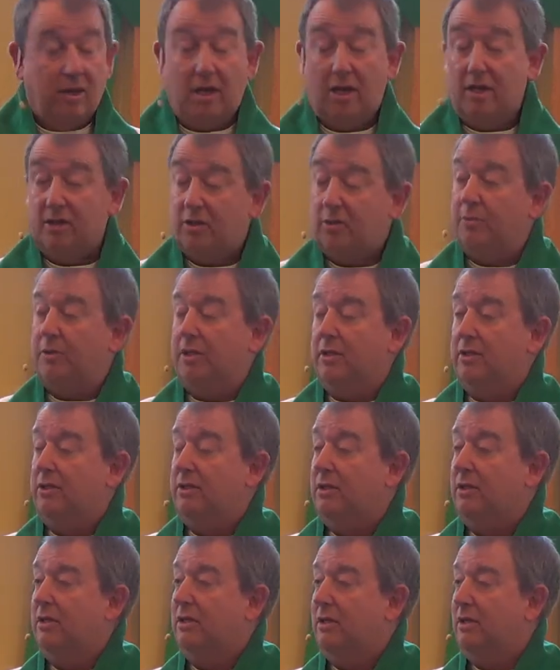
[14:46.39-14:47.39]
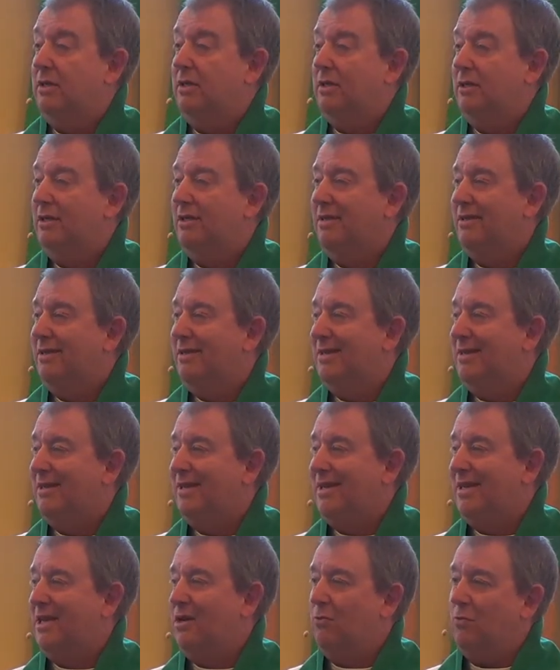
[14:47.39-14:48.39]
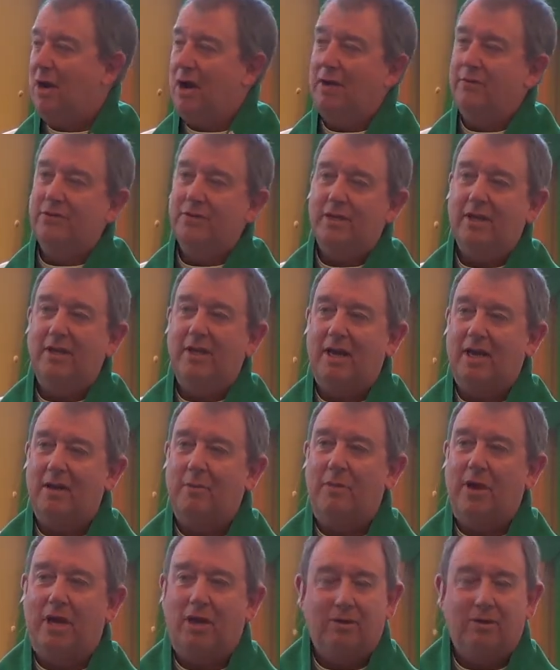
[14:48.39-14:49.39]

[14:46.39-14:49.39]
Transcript: husbands can wives say that about?